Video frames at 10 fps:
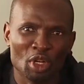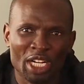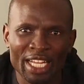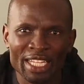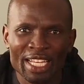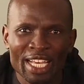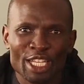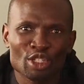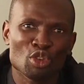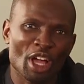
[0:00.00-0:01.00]
Brooklyn
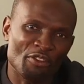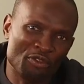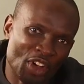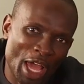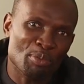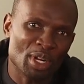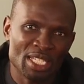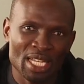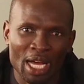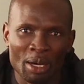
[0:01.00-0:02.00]
into a
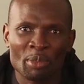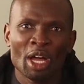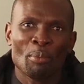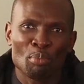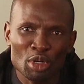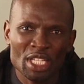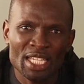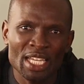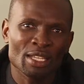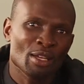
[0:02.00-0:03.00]
vibrant hub,
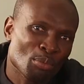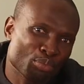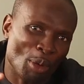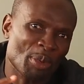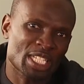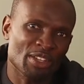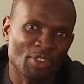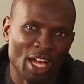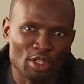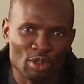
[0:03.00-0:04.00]
boosting property
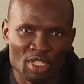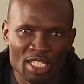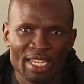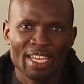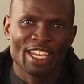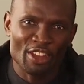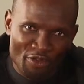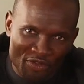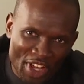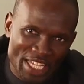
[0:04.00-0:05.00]
values.
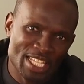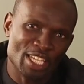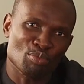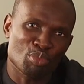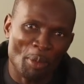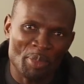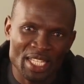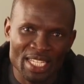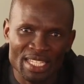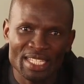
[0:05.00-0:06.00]
Invest in
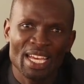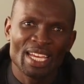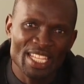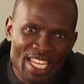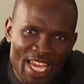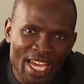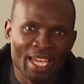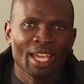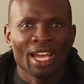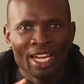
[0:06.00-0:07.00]
properties
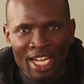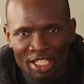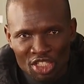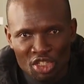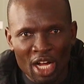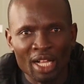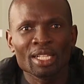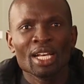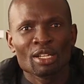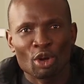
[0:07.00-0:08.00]
near cultural
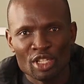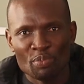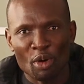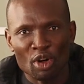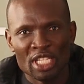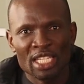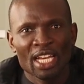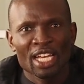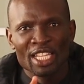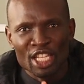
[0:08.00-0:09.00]
hotspots,
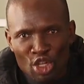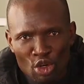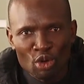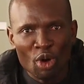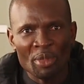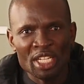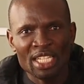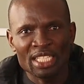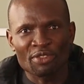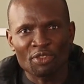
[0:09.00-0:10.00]
new
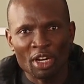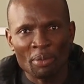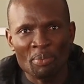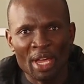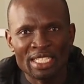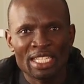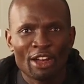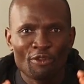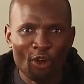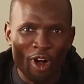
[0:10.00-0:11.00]
commercial development
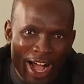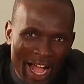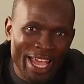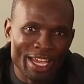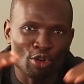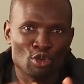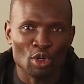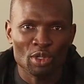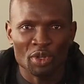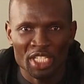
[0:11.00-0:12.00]
for higher growth